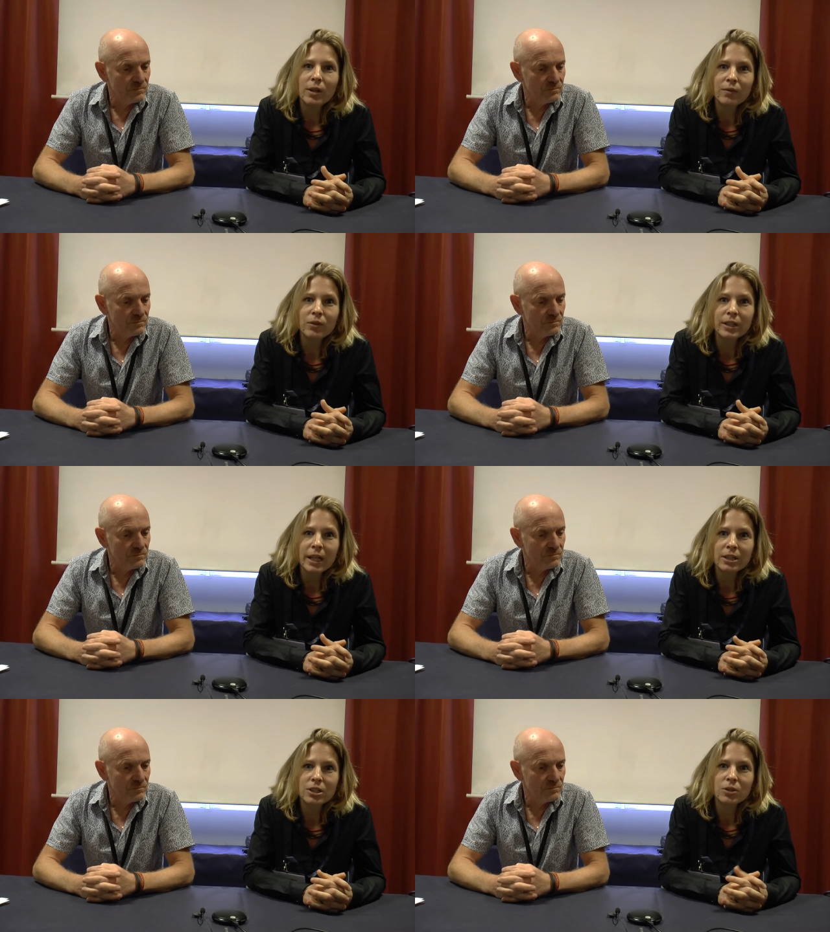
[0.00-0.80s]

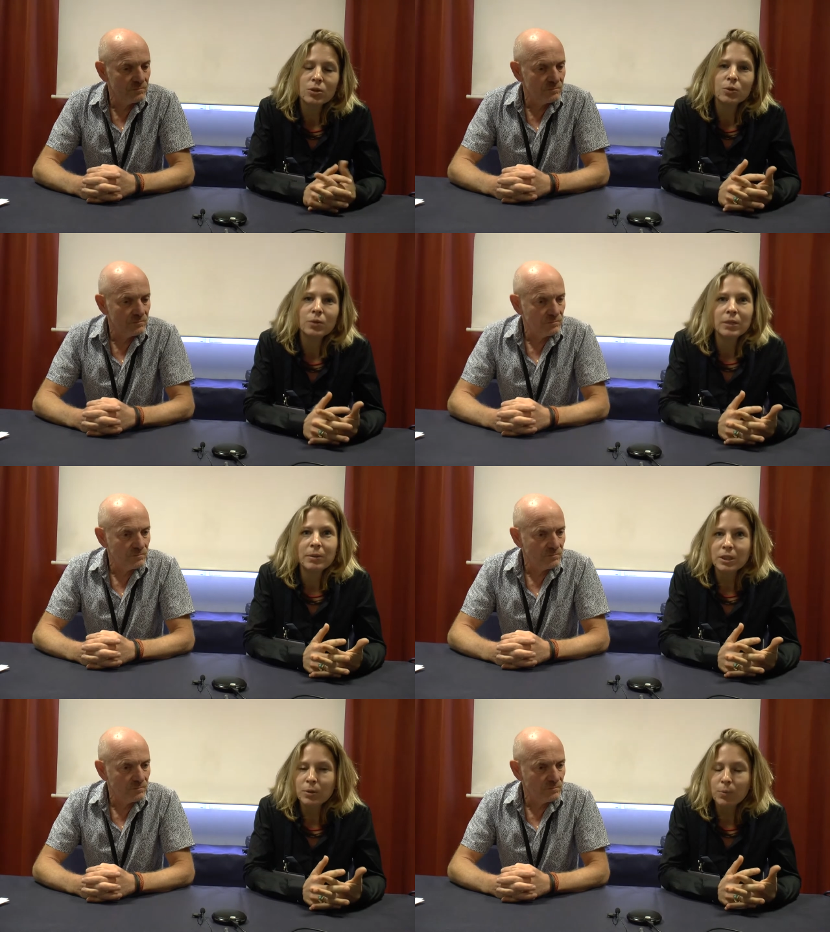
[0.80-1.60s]
Speaker 1: advantage to
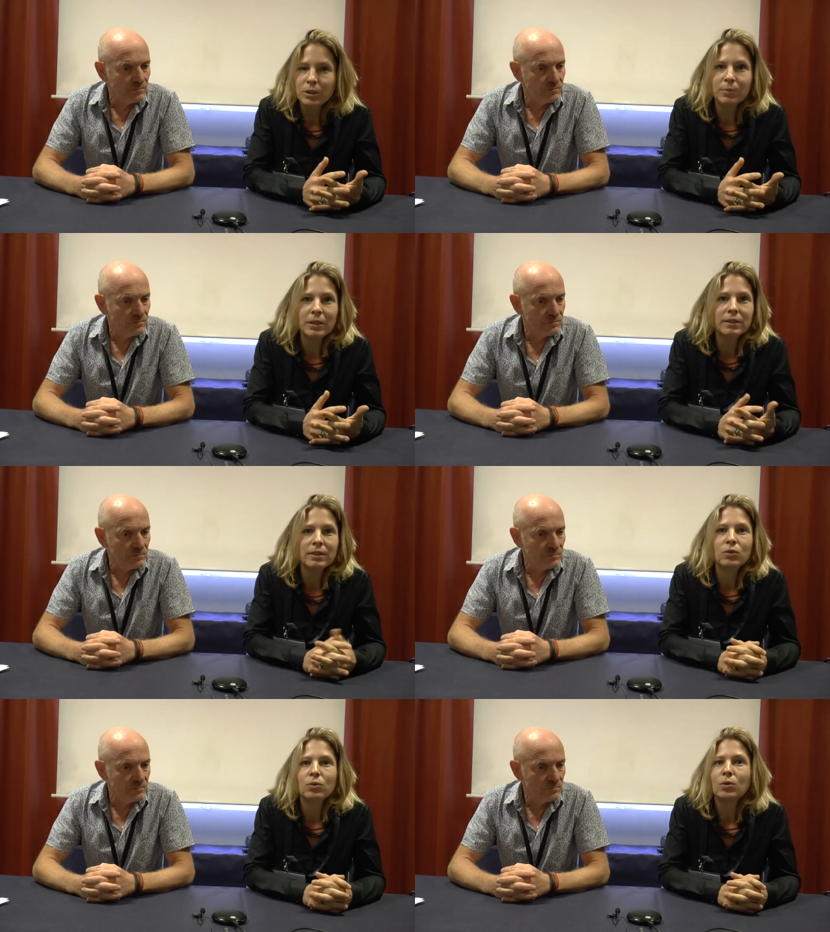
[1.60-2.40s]
give the
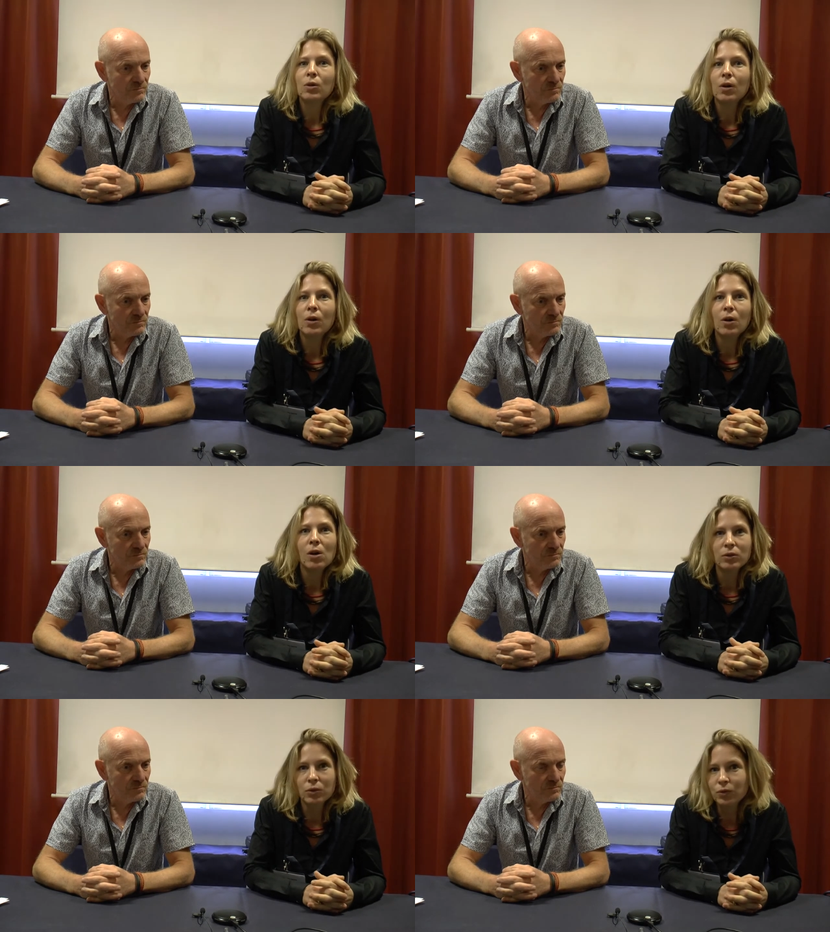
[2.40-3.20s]
possibility to uh, a
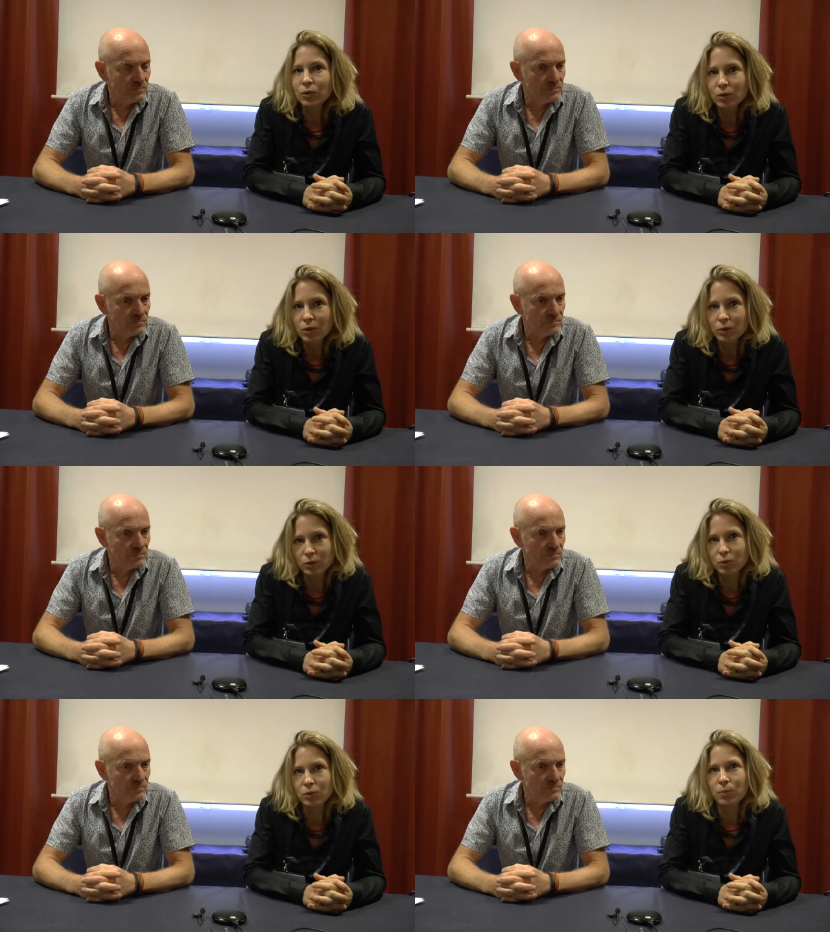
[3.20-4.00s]
lot of doctors
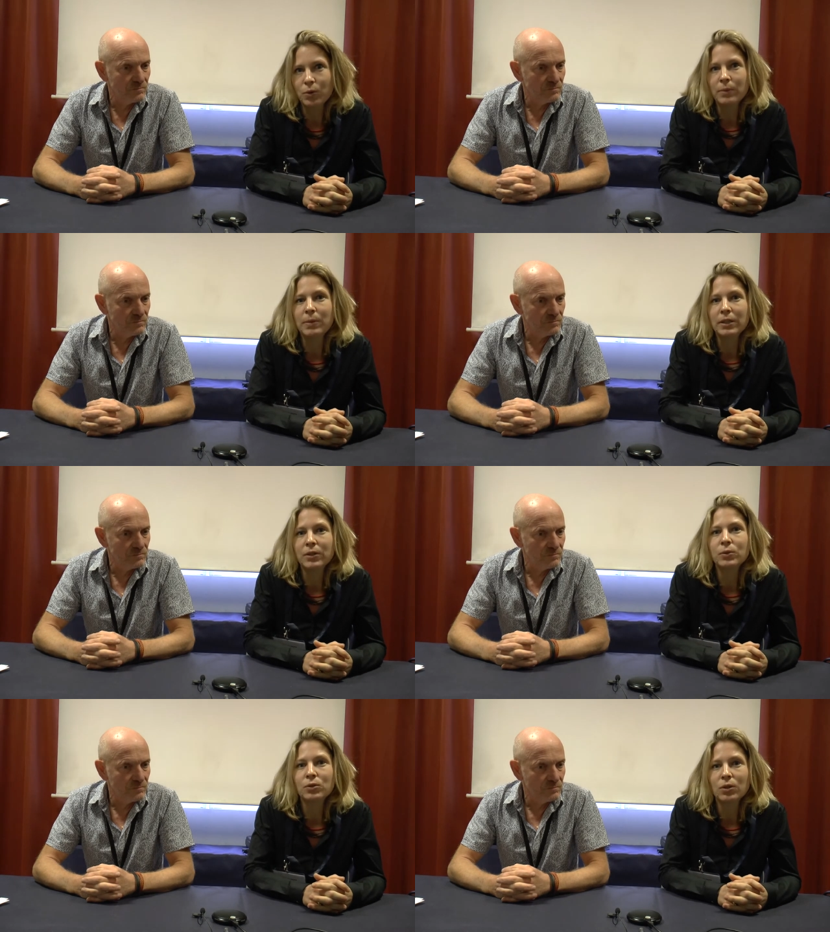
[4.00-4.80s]
to break bad
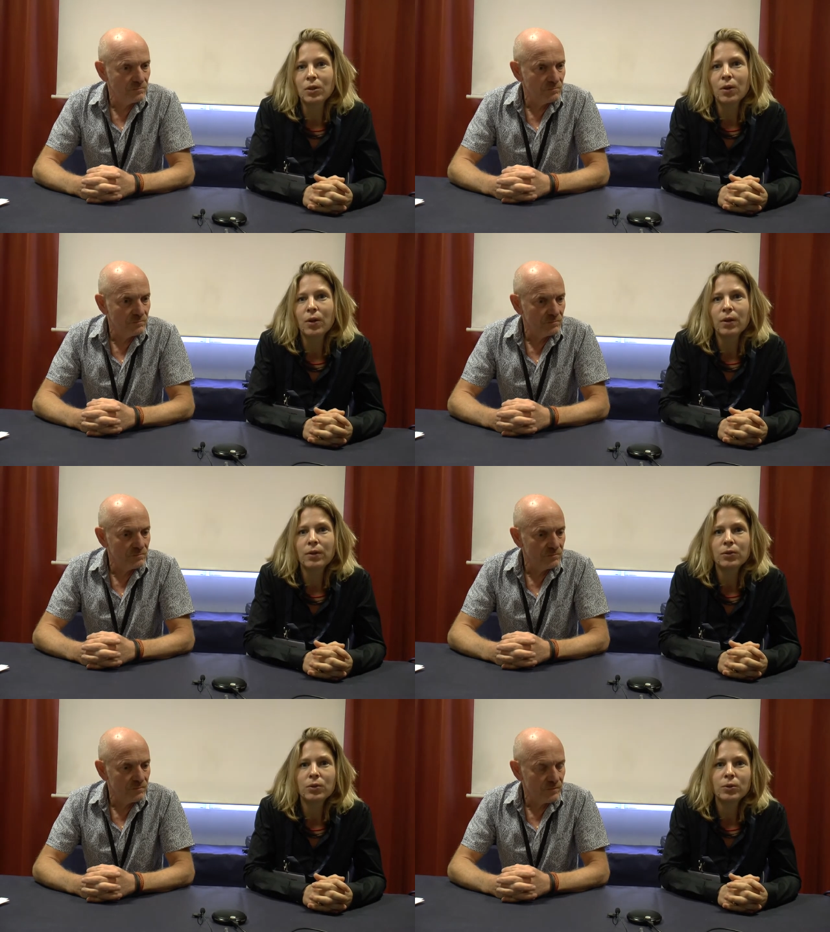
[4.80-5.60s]
news
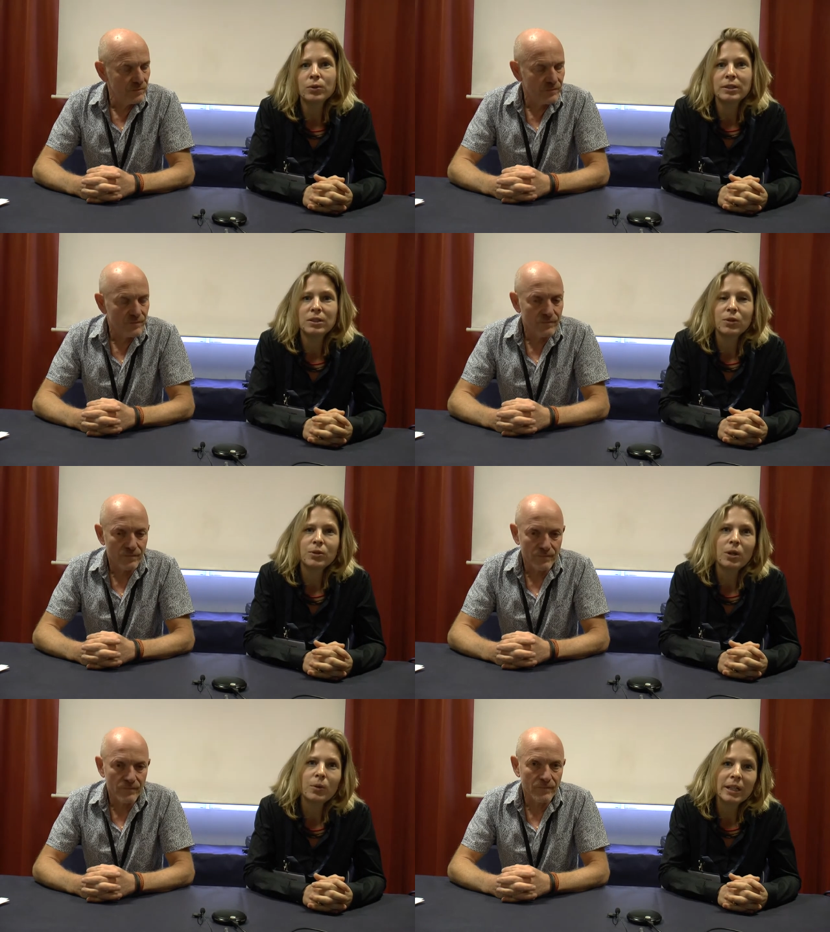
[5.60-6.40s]
uh, through this
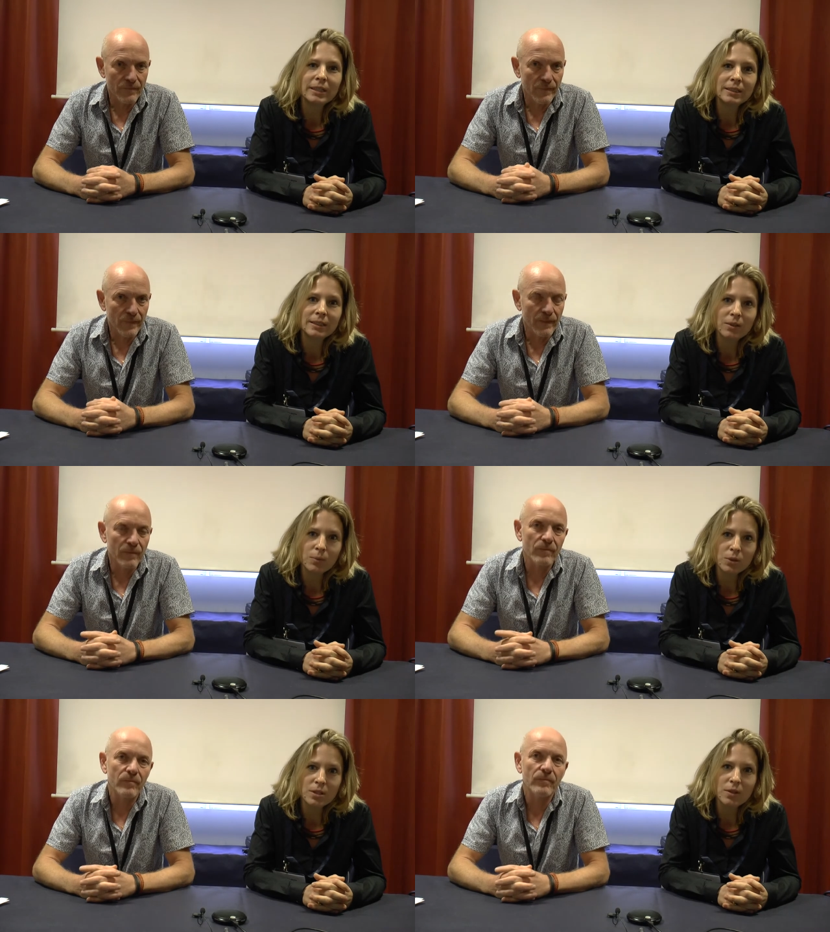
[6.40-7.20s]
virtual reality
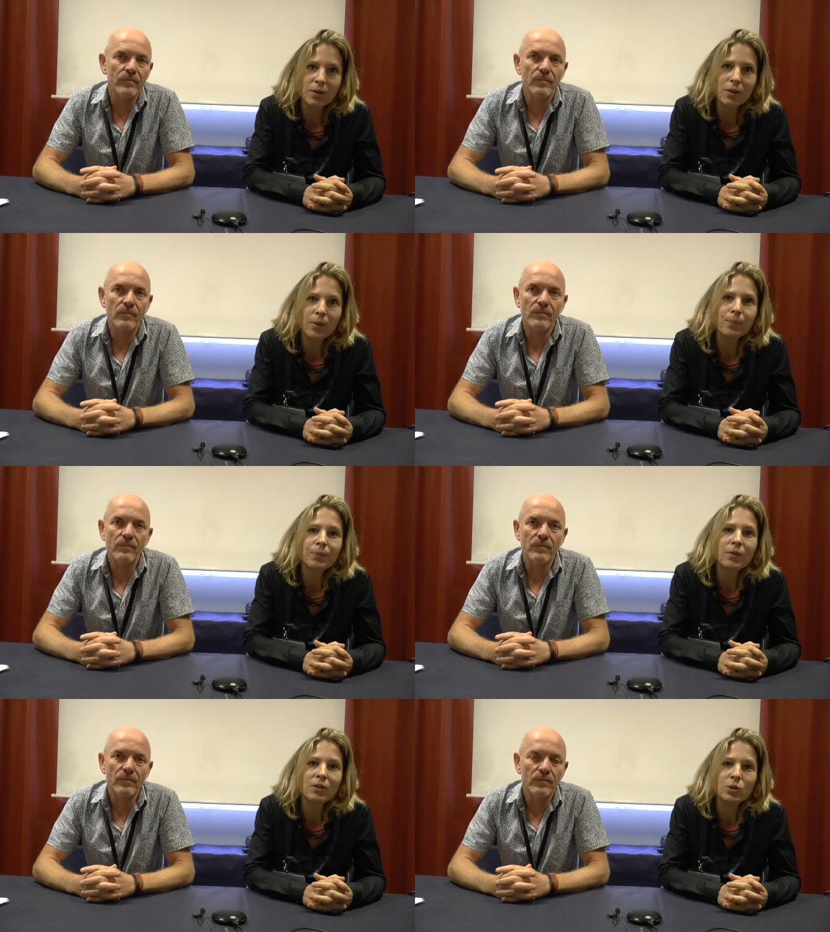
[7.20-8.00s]
setup with
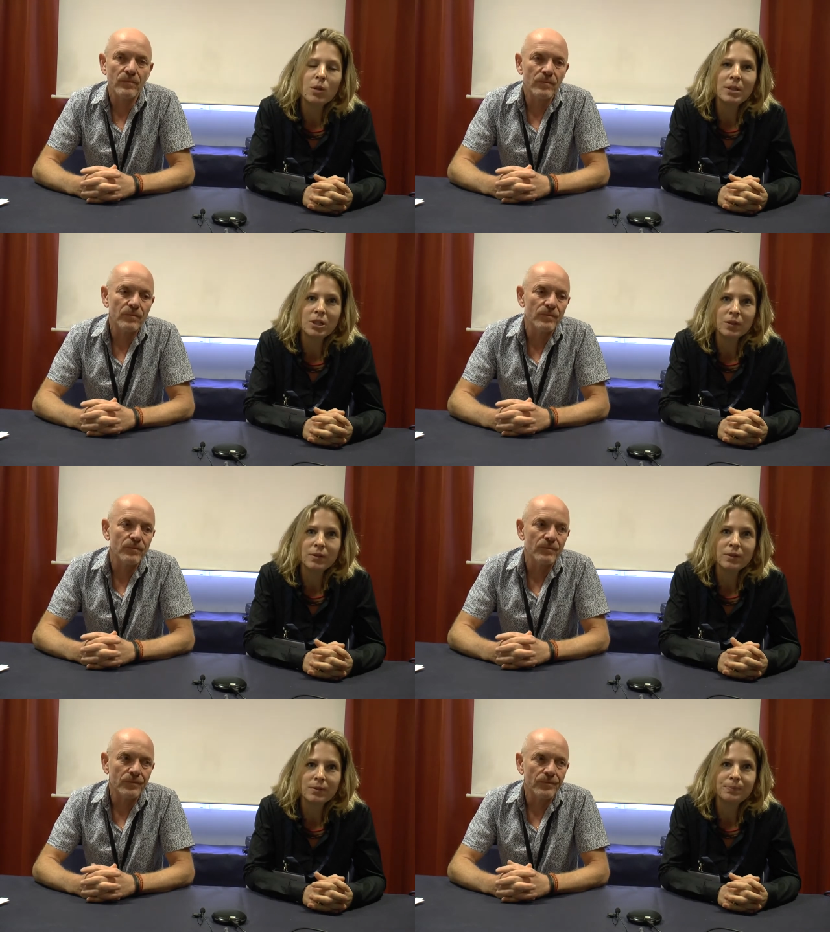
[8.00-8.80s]
um, virtual patients.